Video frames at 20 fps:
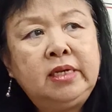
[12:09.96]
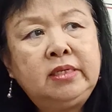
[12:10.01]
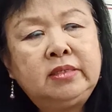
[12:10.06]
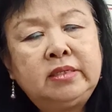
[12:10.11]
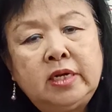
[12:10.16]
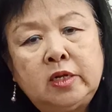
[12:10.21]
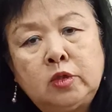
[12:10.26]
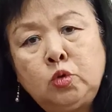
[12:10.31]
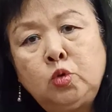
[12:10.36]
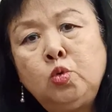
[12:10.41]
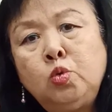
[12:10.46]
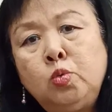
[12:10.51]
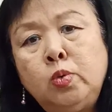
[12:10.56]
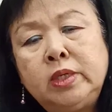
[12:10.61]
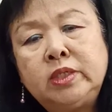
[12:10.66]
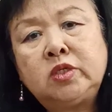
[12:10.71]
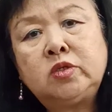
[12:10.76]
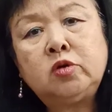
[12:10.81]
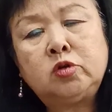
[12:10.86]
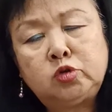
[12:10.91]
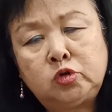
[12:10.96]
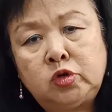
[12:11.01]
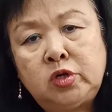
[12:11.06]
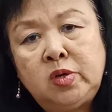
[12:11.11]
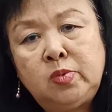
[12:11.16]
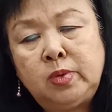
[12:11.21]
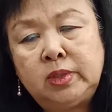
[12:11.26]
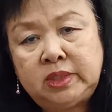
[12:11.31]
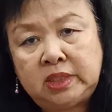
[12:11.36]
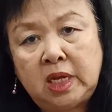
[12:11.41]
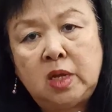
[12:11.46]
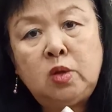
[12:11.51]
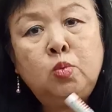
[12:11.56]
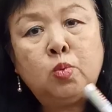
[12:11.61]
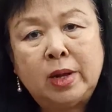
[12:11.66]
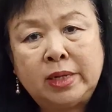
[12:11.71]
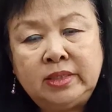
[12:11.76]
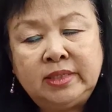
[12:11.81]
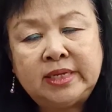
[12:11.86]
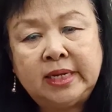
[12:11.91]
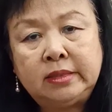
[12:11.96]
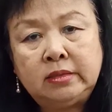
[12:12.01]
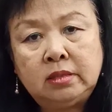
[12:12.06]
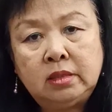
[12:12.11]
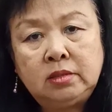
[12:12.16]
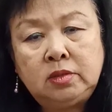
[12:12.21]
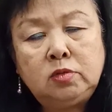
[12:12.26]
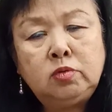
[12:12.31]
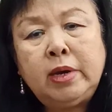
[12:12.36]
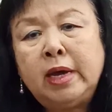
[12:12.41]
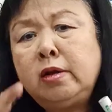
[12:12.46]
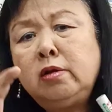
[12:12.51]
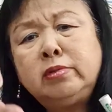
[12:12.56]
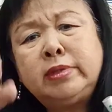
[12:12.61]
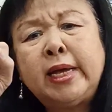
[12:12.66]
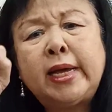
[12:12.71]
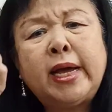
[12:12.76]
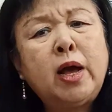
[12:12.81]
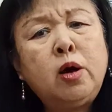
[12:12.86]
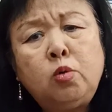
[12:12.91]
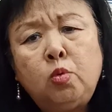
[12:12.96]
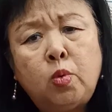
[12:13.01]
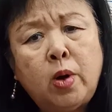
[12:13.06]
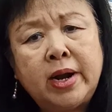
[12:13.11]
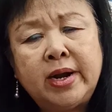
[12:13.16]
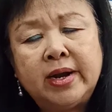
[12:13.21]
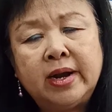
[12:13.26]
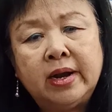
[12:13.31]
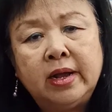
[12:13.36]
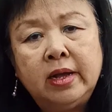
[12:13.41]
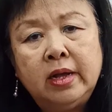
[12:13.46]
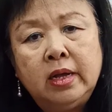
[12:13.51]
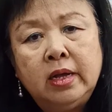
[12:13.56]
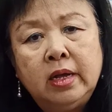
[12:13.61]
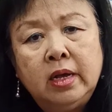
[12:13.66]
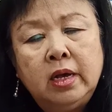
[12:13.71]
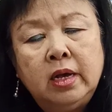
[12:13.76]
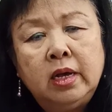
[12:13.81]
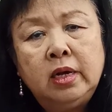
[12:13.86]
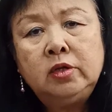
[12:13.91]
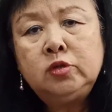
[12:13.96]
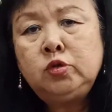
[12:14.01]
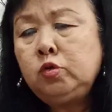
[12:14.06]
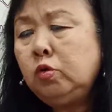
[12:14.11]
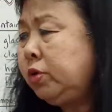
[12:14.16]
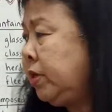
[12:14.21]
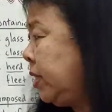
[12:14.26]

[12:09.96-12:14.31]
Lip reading: is two words or three words in one sentence. You cannot take out one. So